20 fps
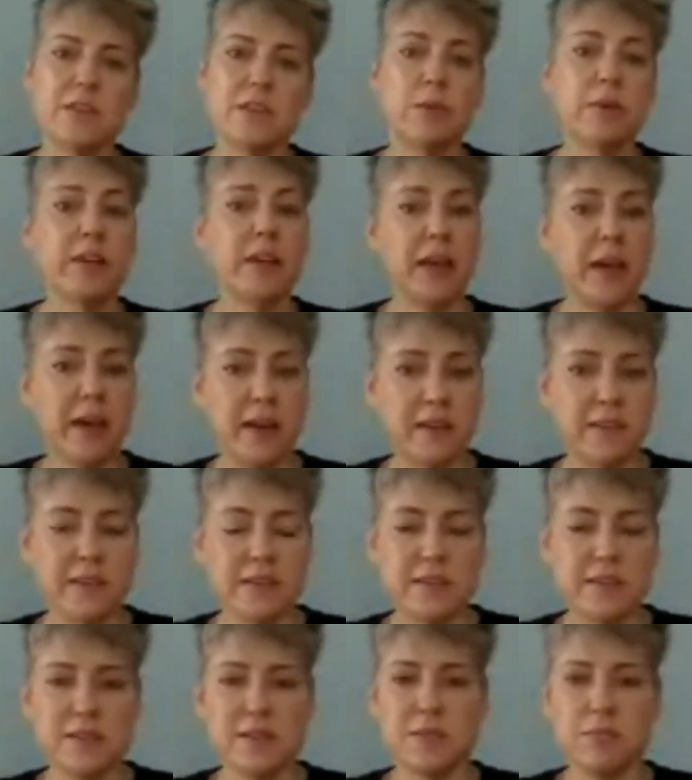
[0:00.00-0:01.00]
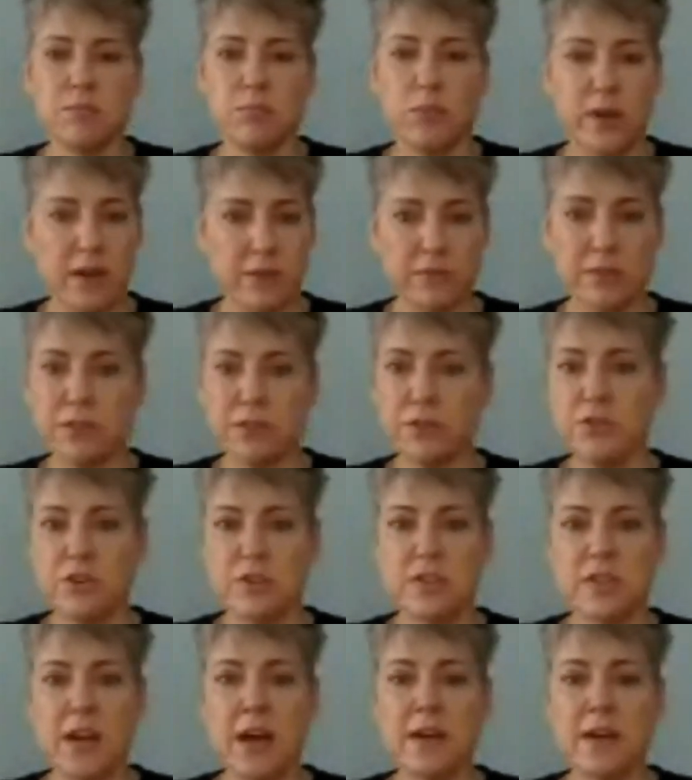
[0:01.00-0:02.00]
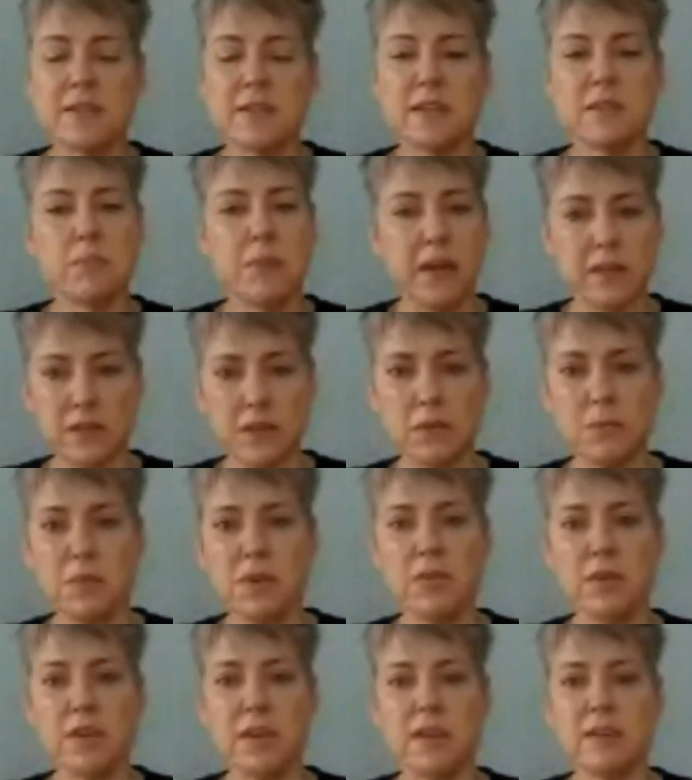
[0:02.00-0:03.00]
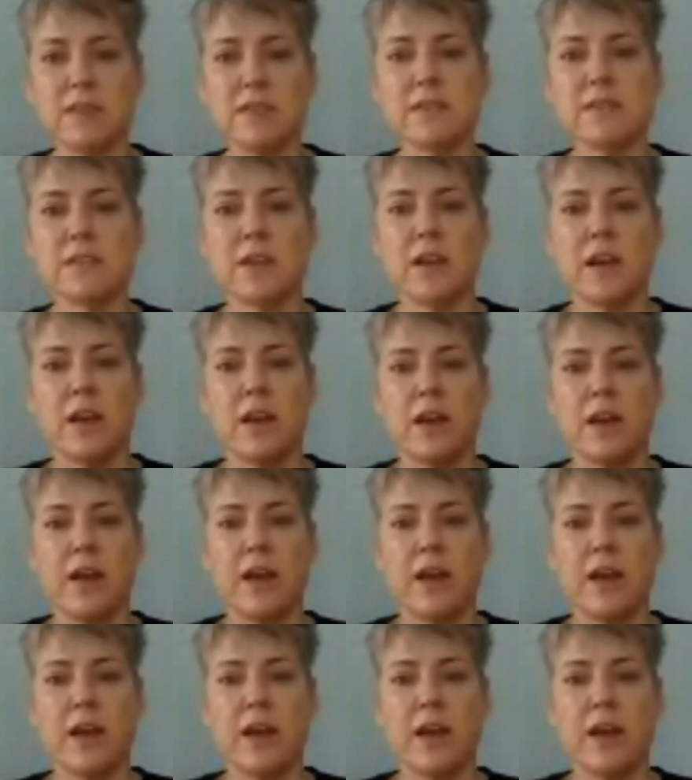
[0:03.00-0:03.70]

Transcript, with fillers: So, again, this is what evolution does it makes communities.